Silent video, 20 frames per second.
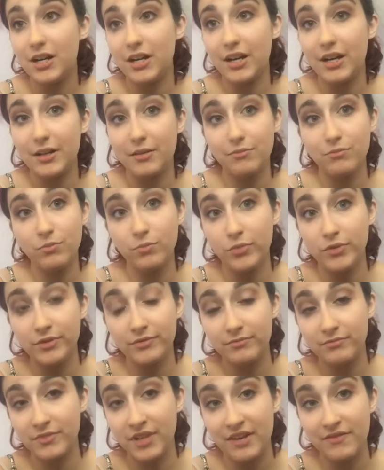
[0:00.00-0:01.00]
I
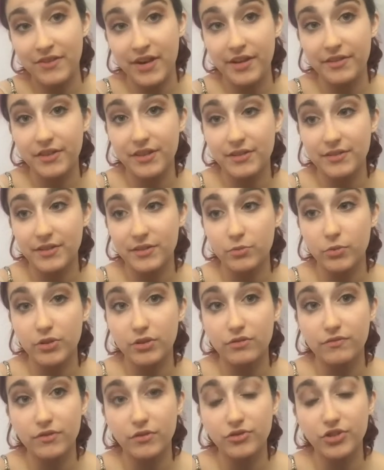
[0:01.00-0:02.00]
wouldn't have had this
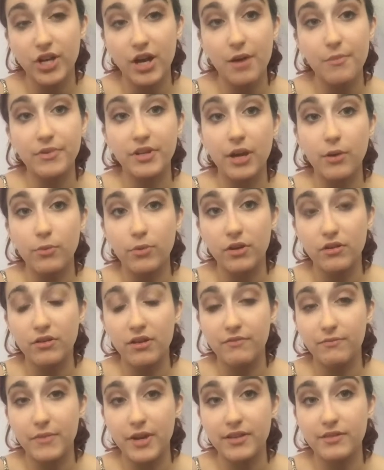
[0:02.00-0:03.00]
wonderful job and I wouldn't
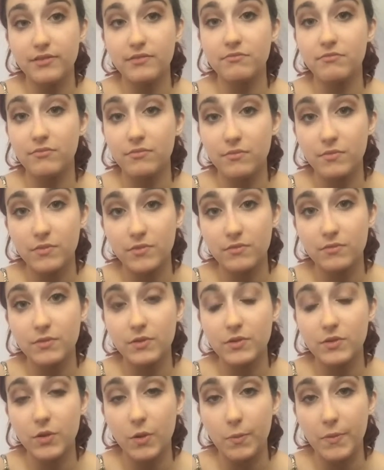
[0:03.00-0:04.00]
have met
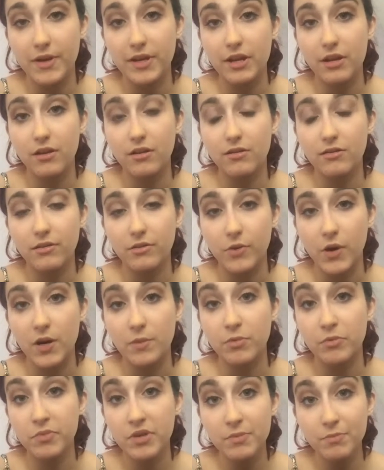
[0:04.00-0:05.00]
so many
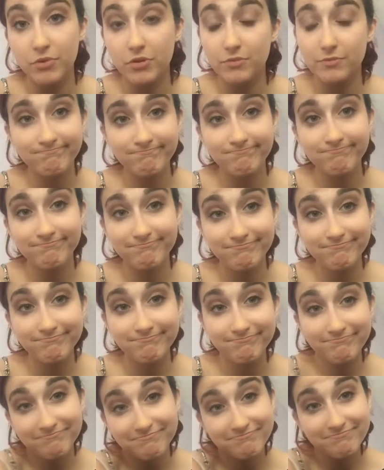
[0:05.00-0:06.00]
incredible people.
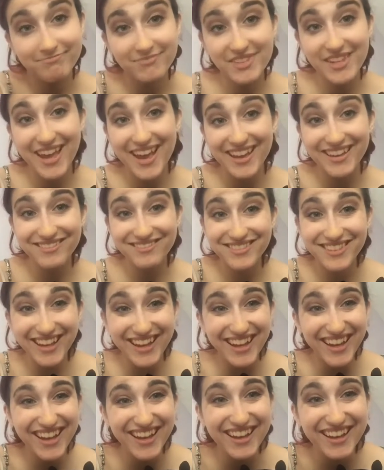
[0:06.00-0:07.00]
Yay.
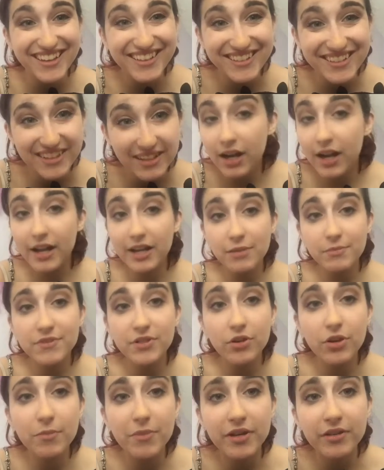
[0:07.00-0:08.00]
And I'm
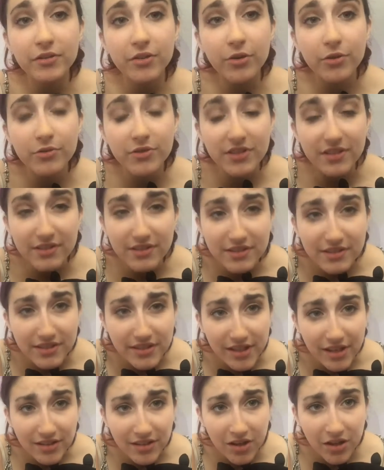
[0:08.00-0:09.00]
sorry my nose is
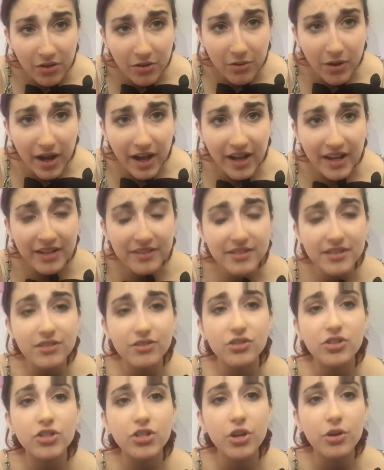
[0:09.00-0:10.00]
yellow. I did
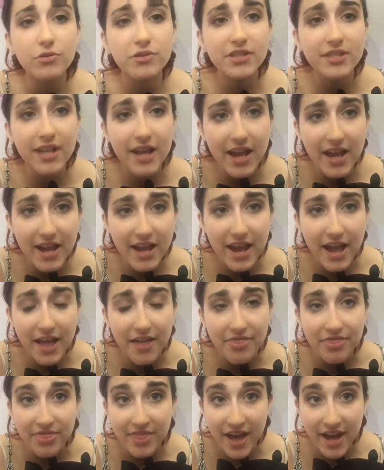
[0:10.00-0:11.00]
a show today
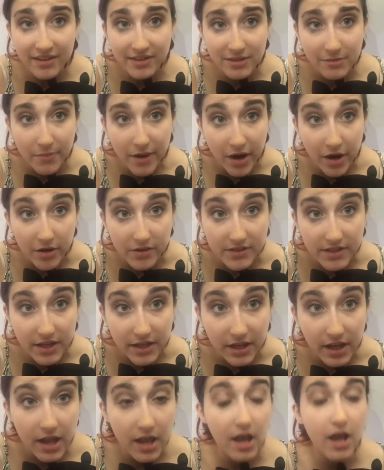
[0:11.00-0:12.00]
and that's
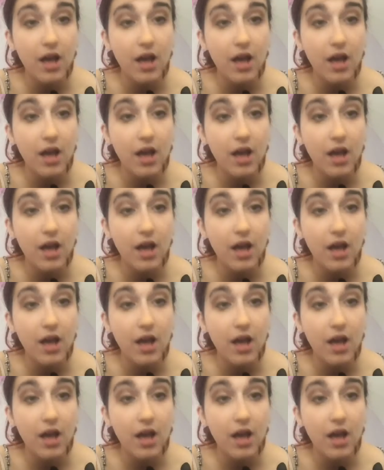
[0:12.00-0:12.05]
embarrassing.